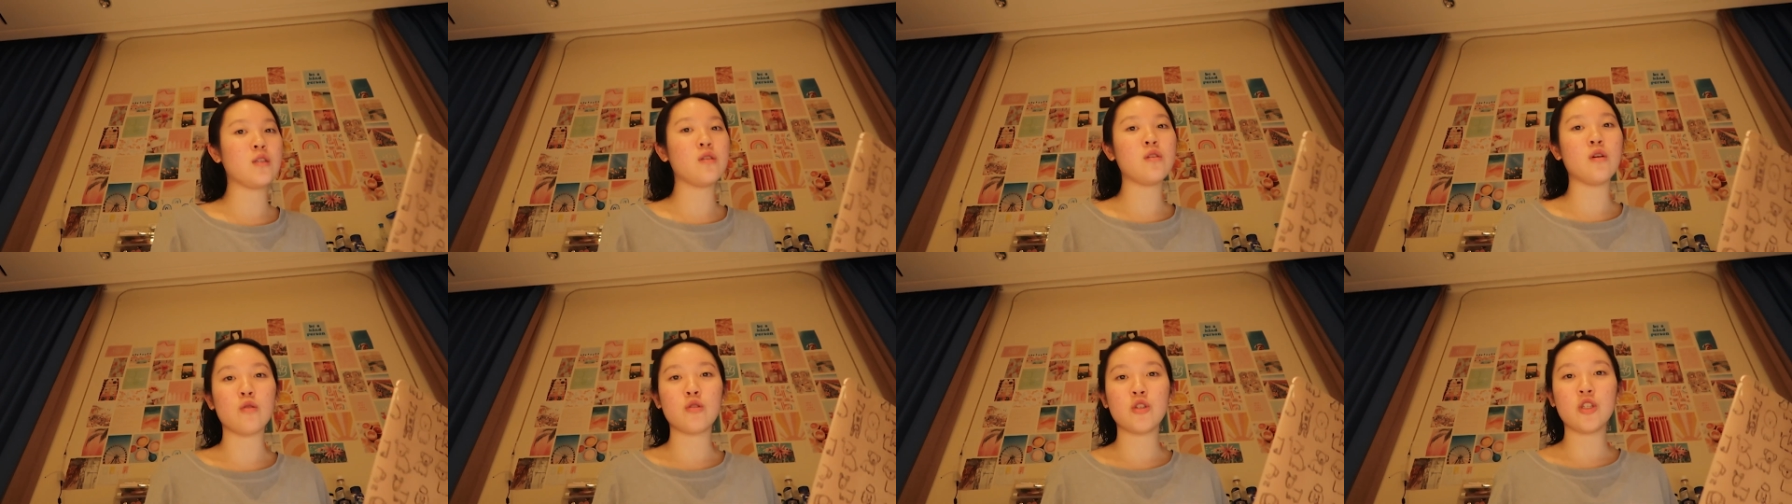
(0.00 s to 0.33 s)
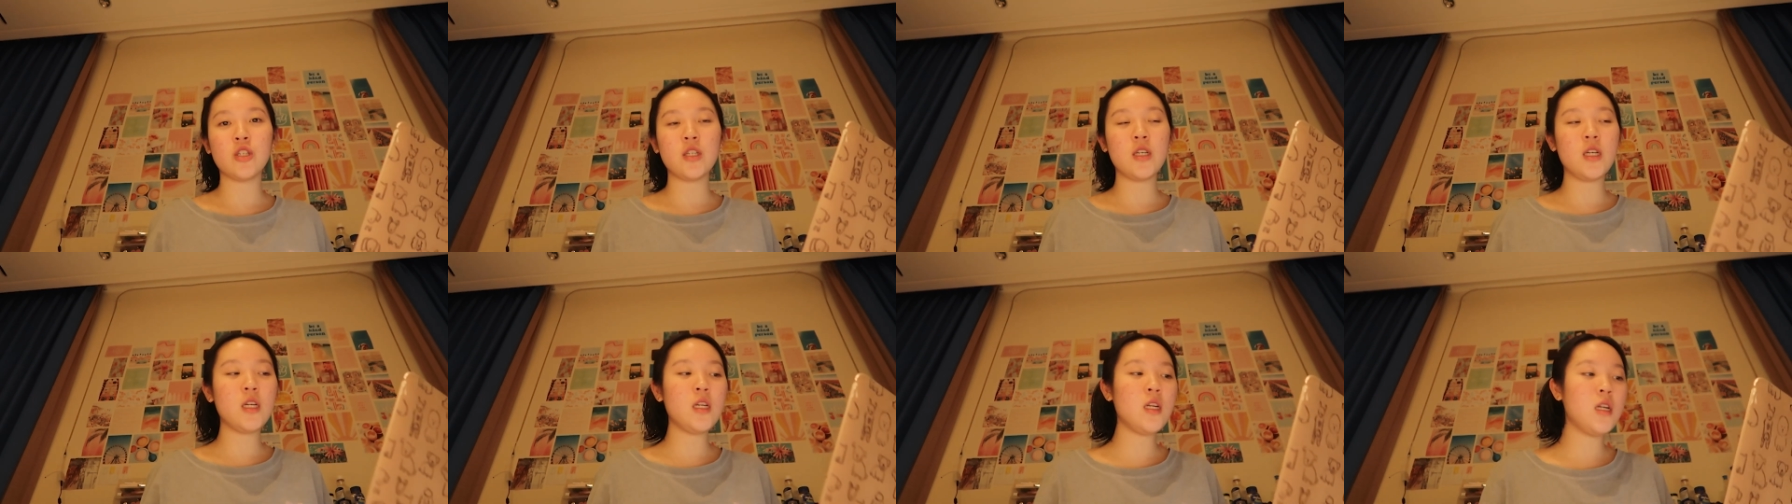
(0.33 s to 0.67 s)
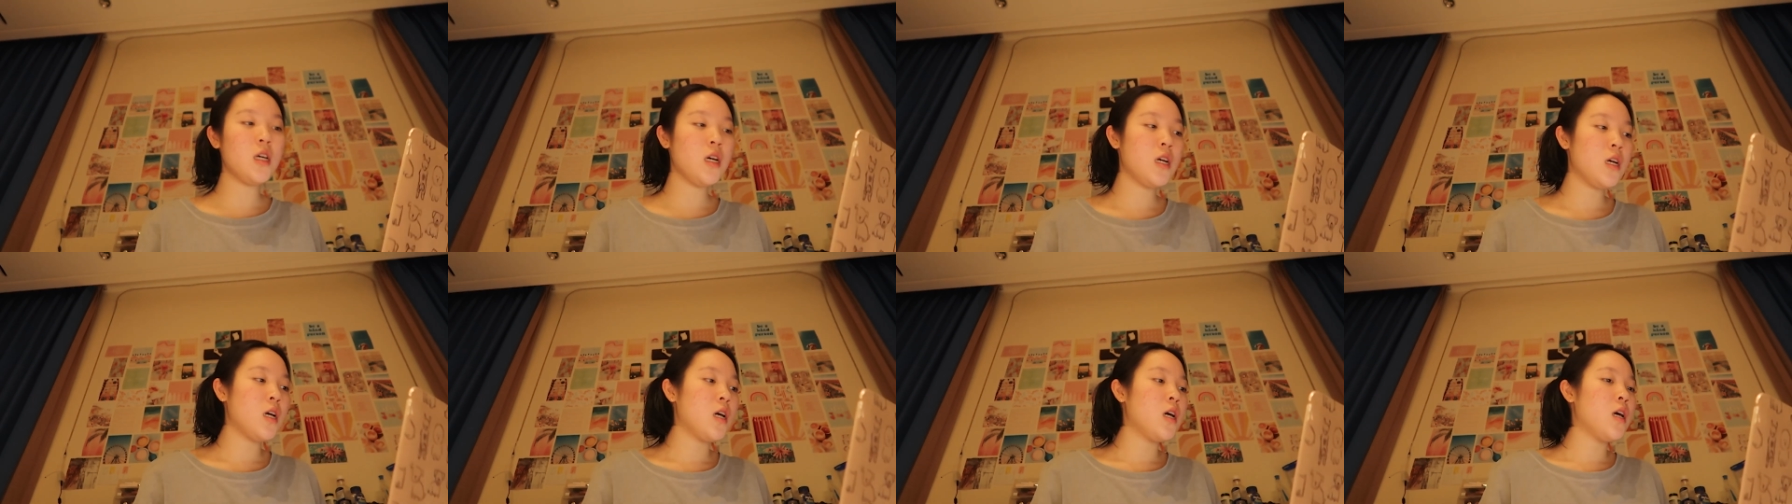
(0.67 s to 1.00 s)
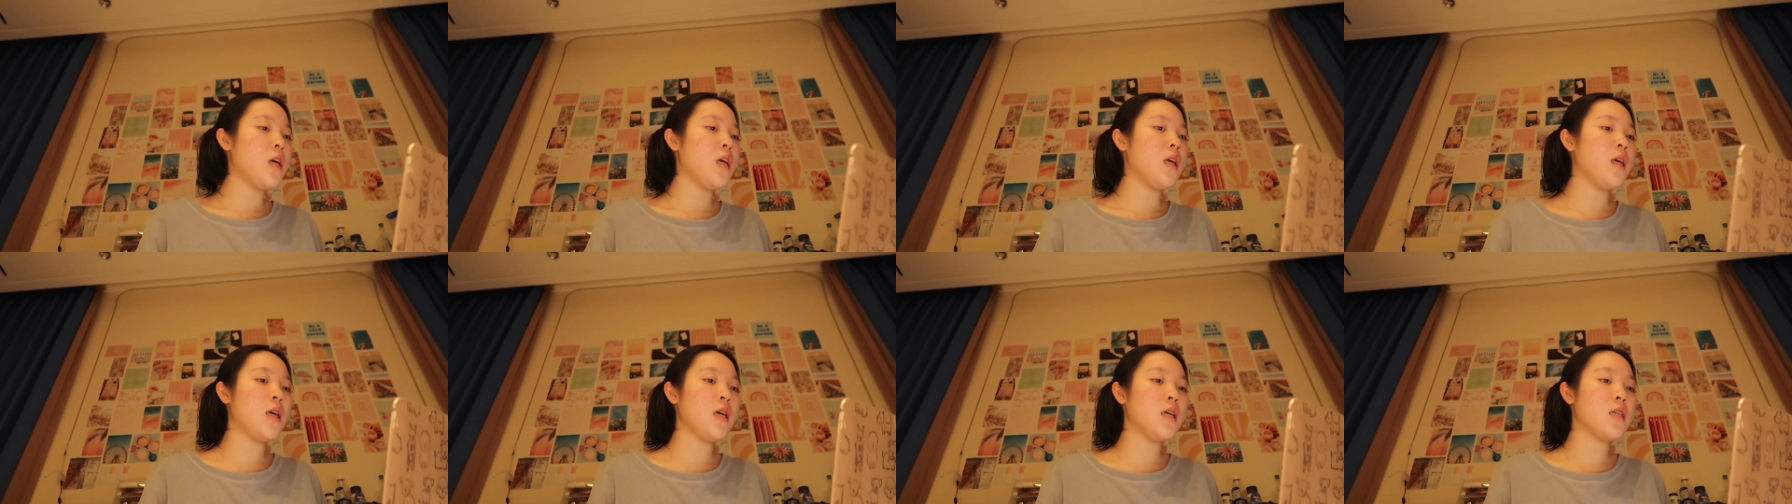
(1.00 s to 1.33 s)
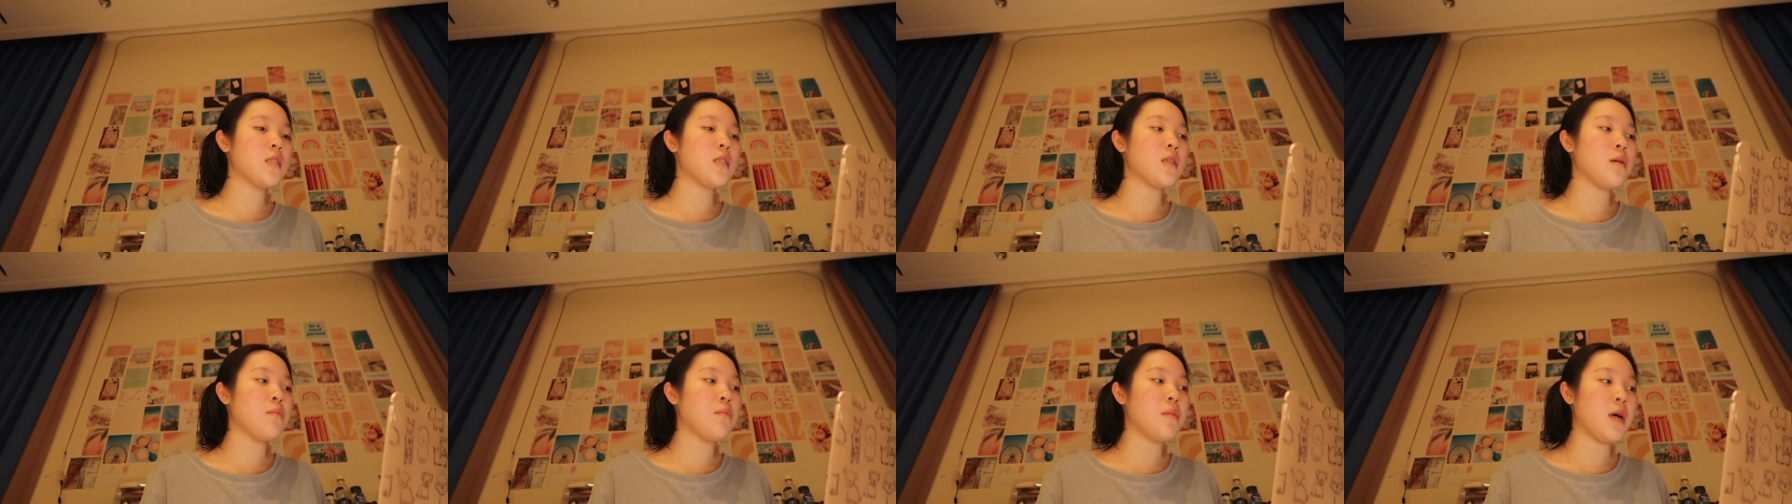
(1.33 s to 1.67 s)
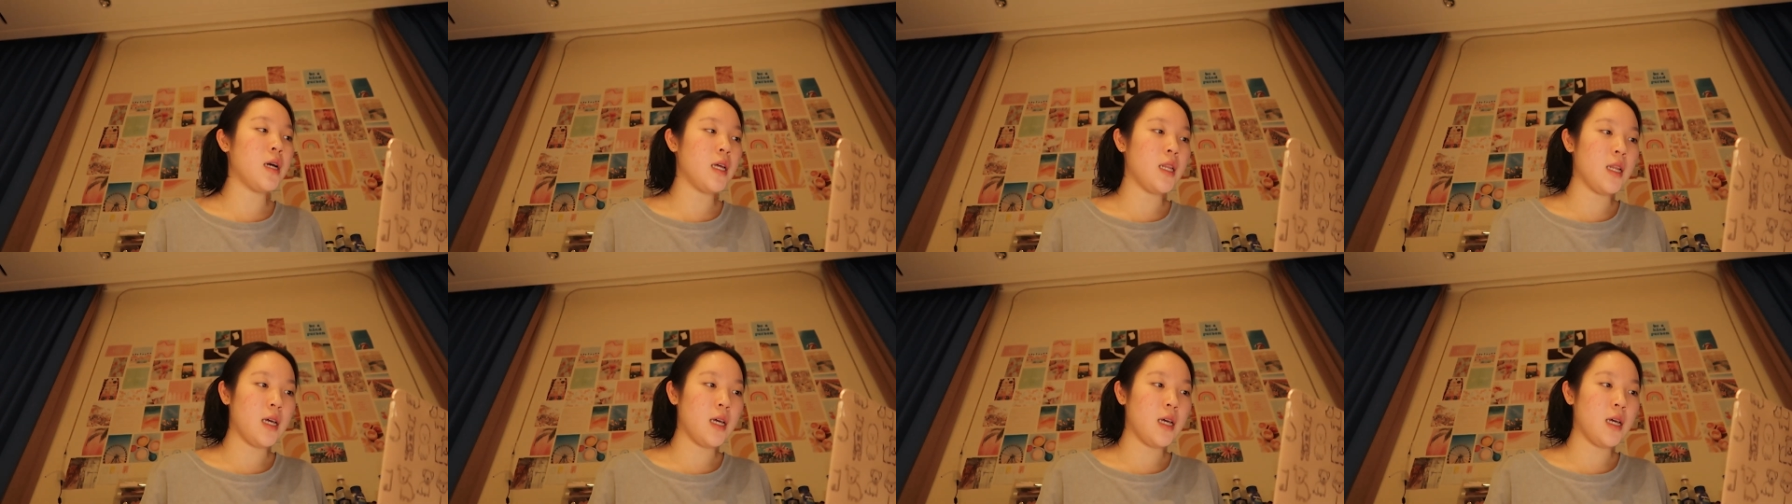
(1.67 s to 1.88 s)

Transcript: Notion is my